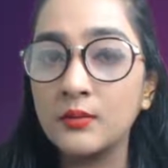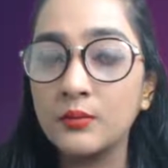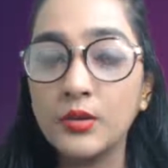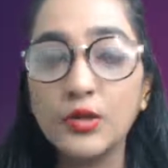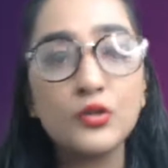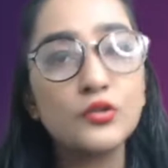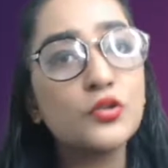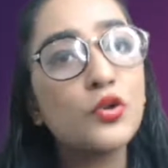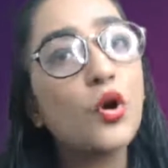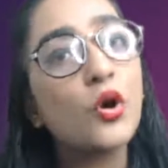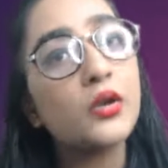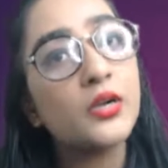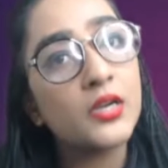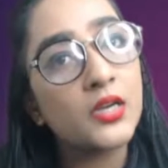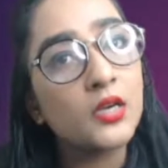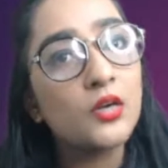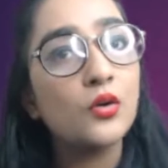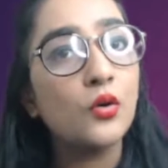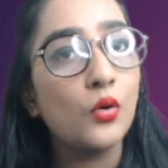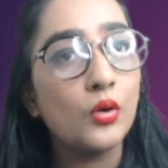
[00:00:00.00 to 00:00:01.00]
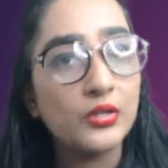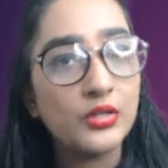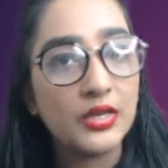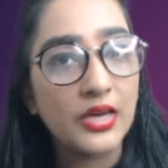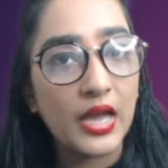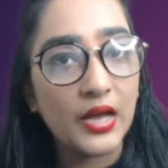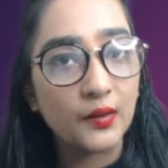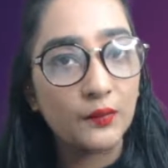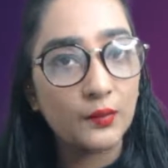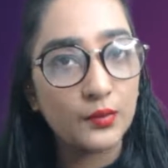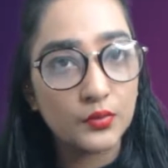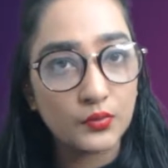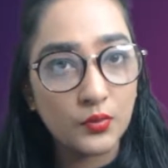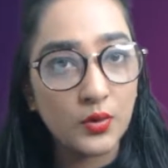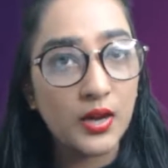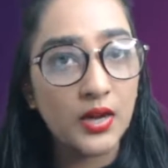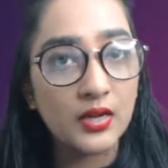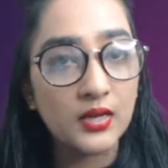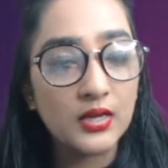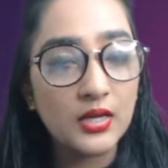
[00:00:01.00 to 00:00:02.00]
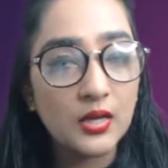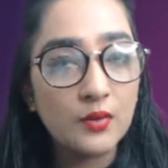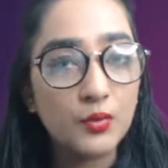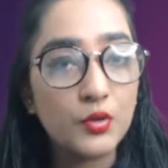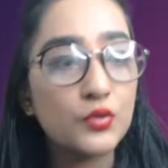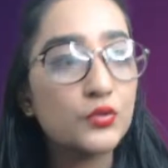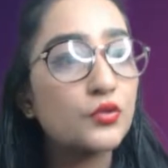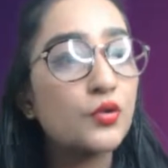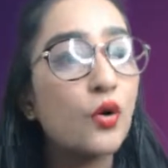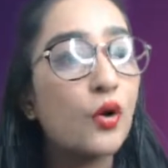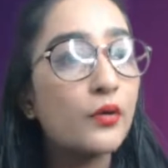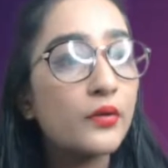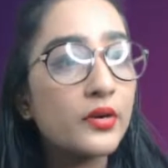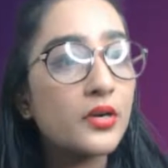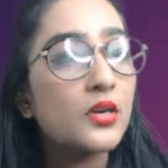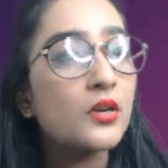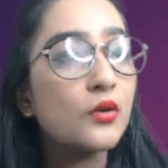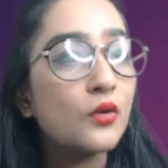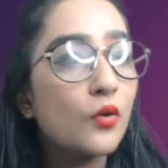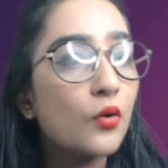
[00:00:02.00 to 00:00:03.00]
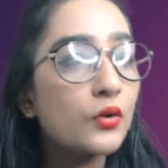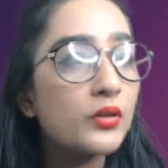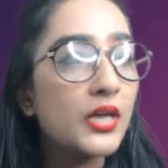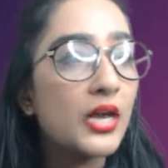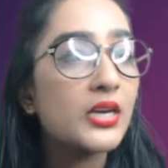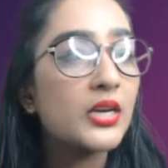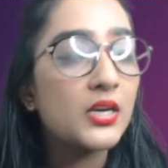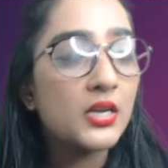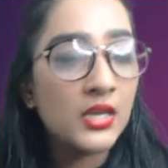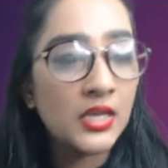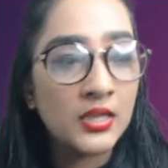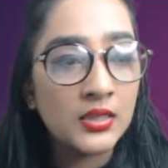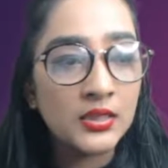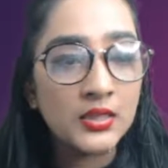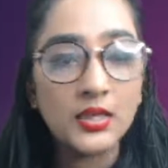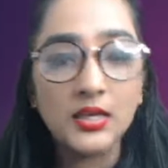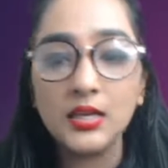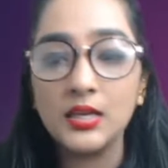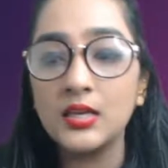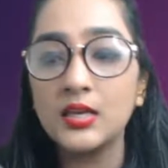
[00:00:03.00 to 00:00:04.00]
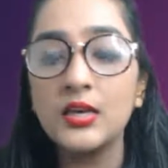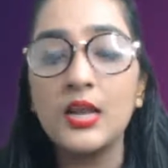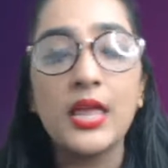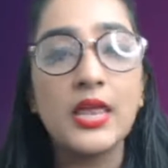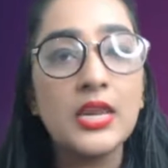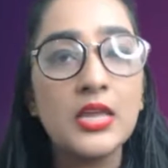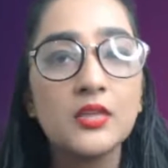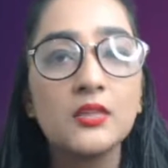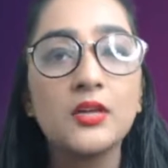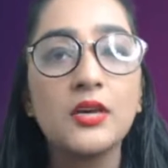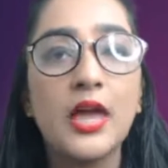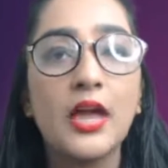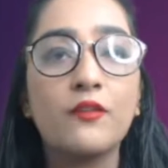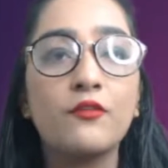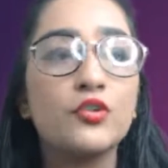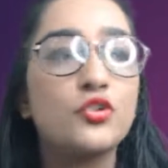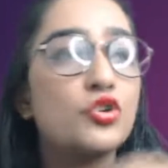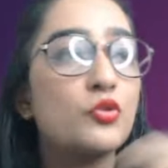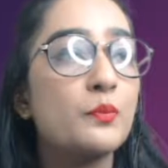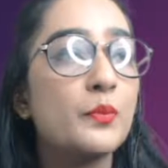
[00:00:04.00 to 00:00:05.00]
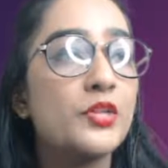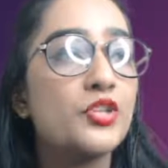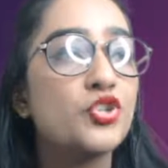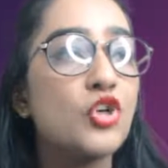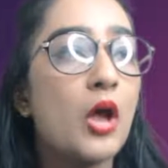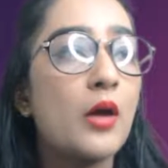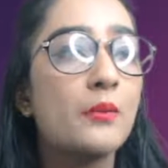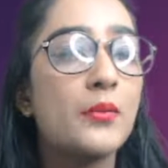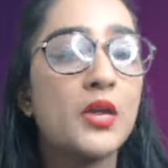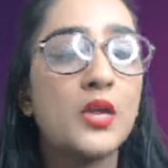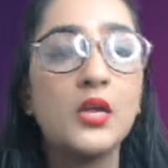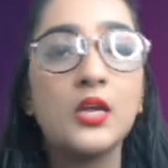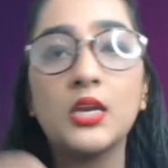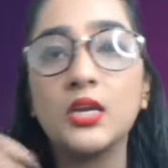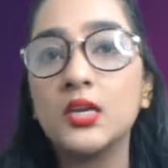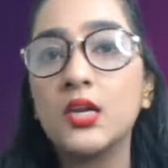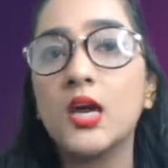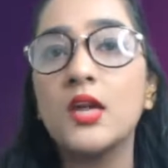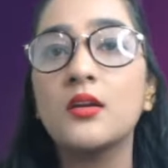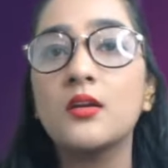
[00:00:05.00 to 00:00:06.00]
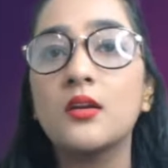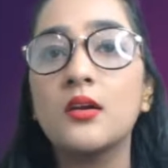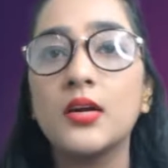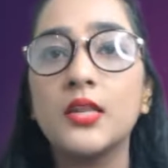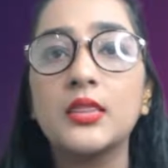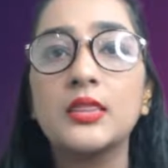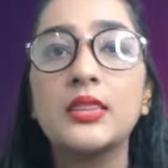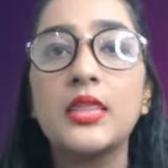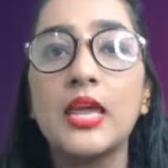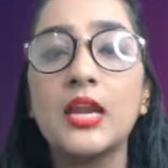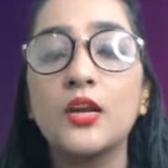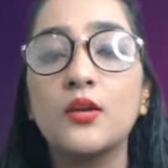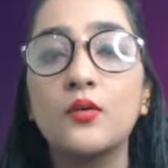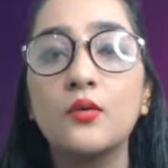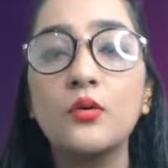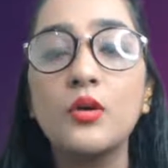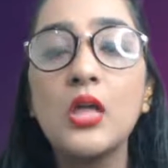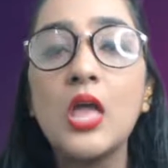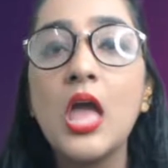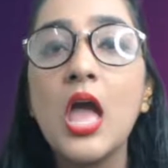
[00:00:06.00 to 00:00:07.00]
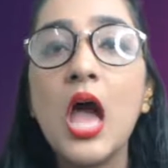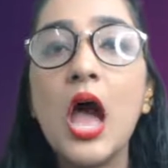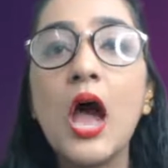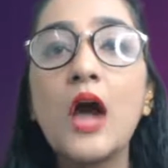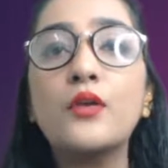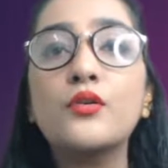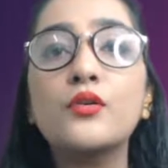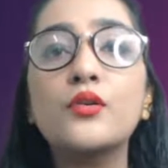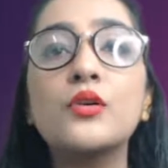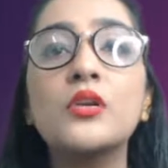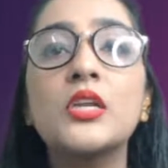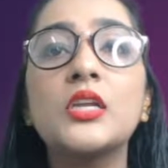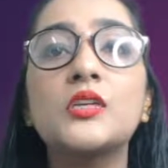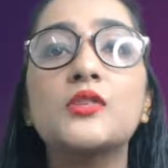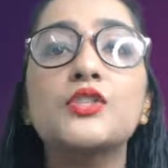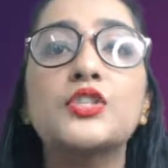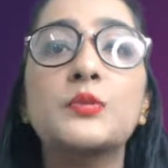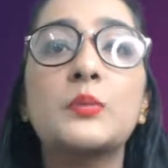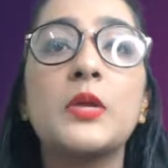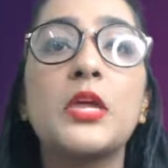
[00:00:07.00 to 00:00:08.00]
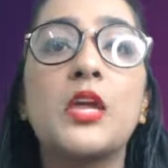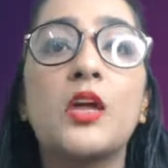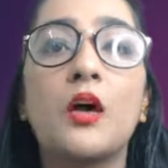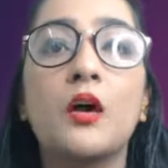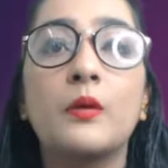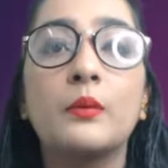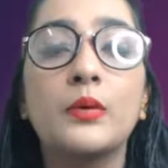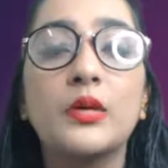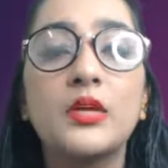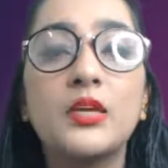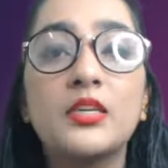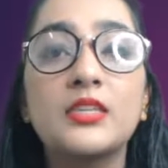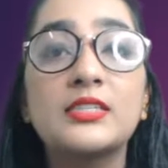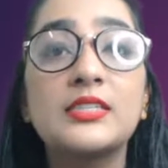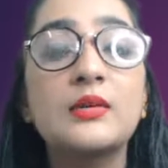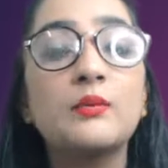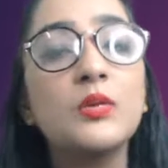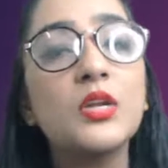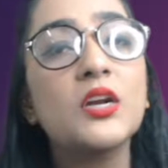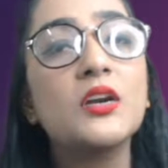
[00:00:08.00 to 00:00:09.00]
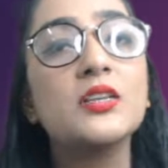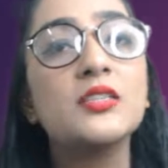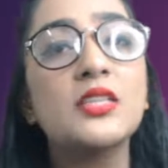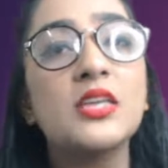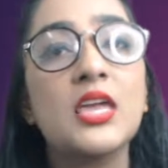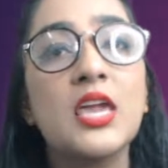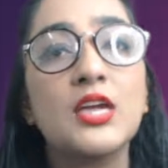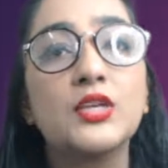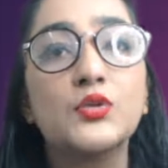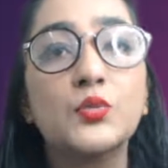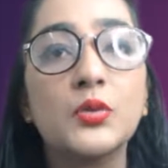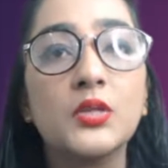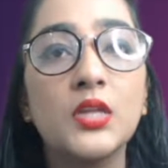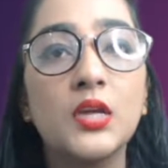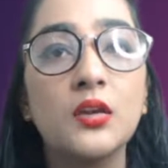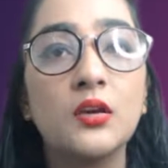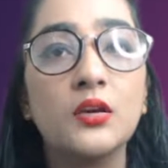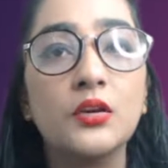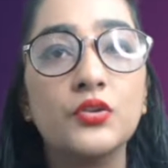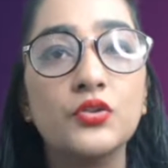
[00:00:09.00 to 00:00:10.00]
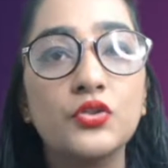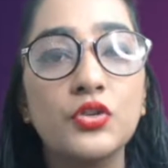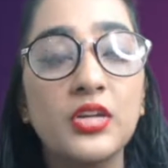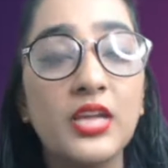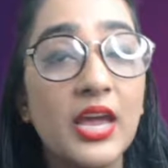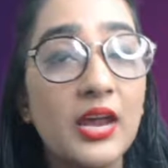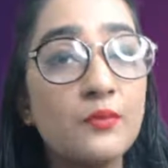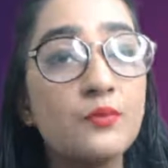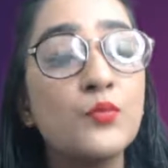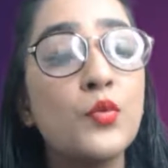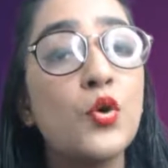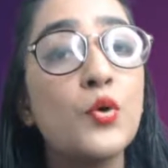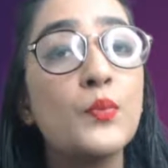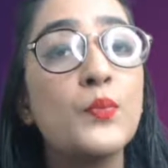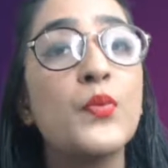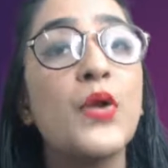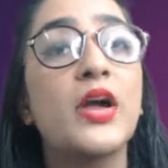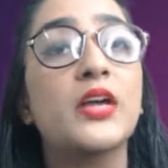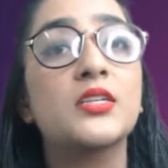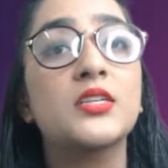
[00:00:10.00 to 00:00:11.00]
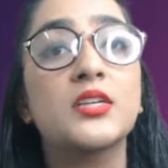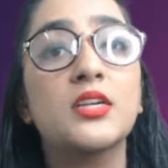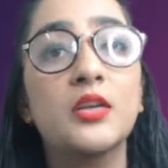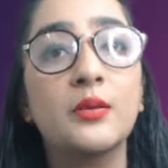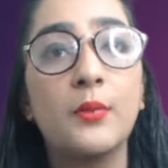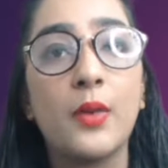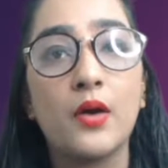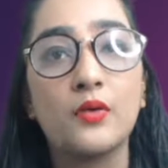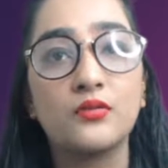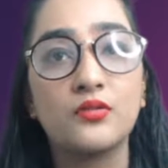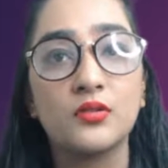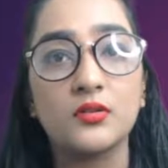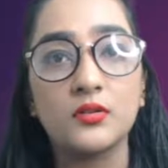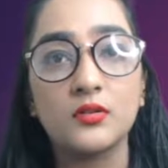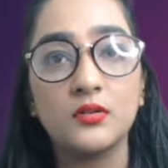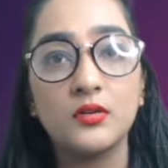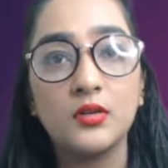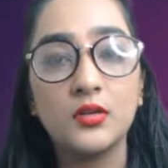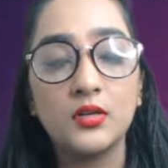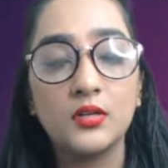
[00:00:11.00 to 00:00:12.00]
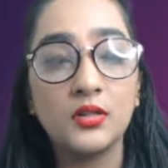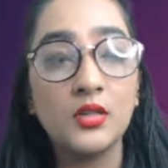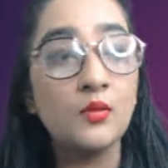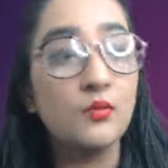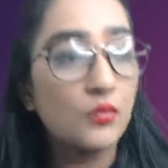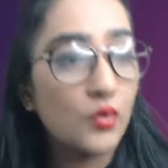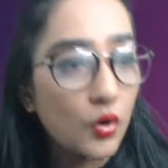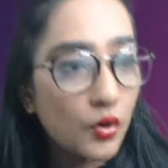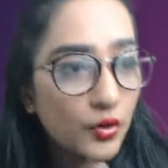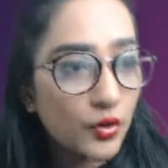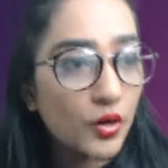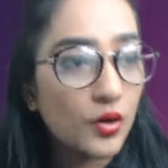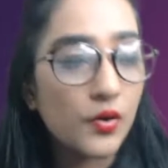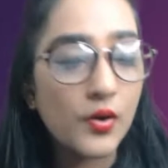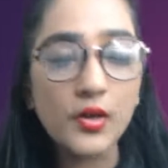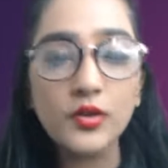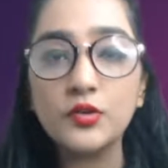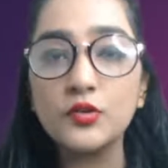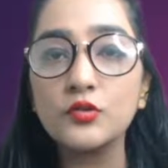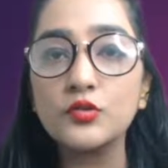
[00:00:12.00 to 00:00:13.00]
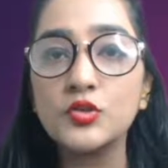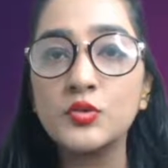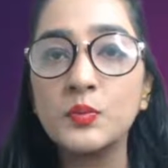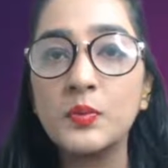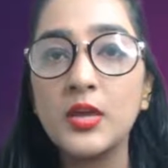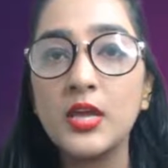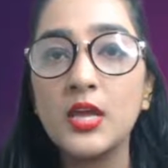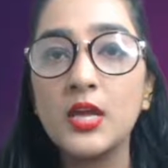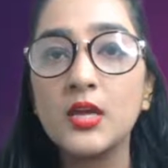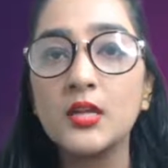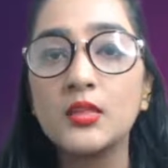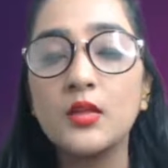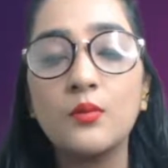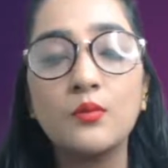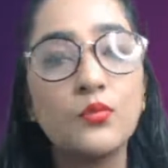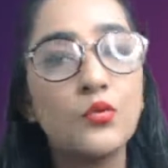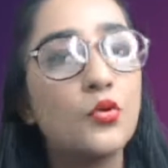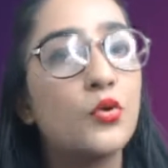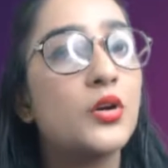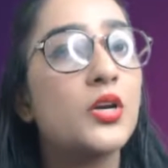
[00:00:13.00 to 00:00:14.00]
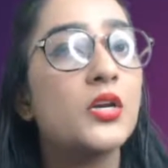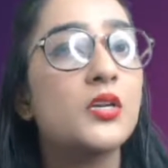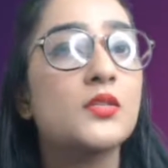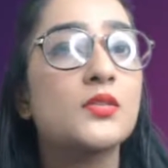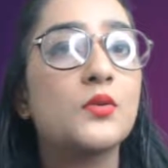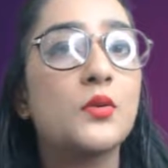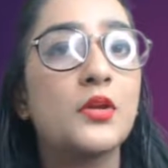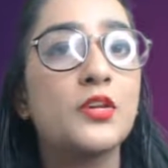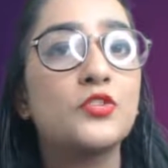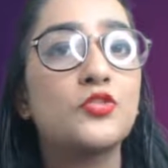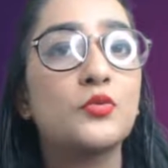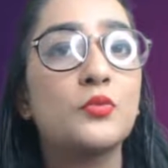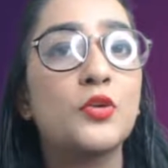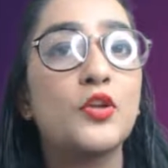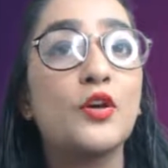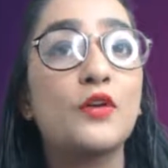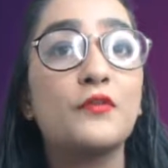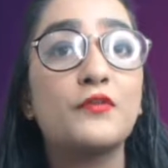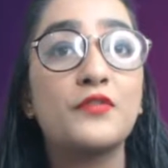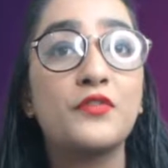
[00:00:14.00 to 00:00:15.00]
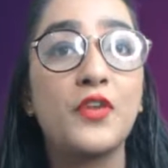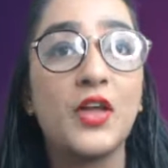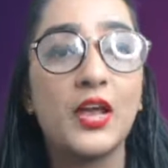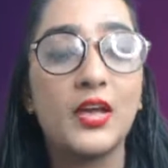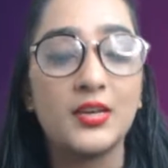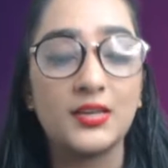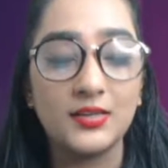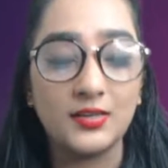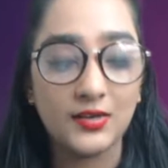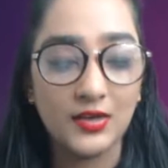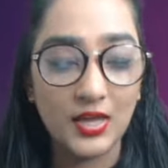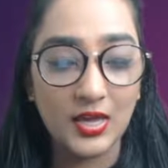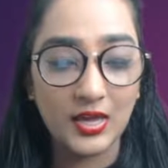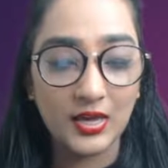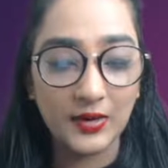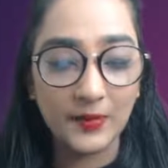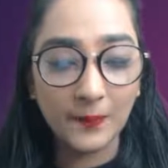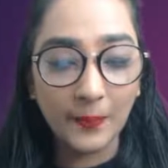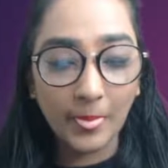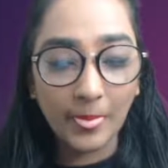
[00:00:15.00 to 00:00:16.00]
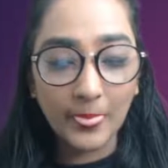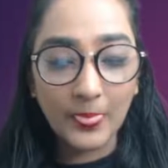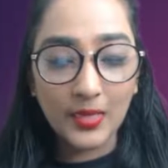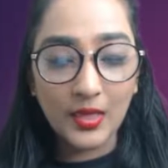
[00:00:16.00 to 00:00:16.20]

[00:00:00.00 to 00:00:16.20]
Because you already know the language, right? Because you already know that in Hindi, in any other language, in Punjabi, in Kannada, in Telugu, how do you need to speak up? Similar is the case with English. Get more practical about it. The more you're going to speak, the more it is going to be your friend. Okay.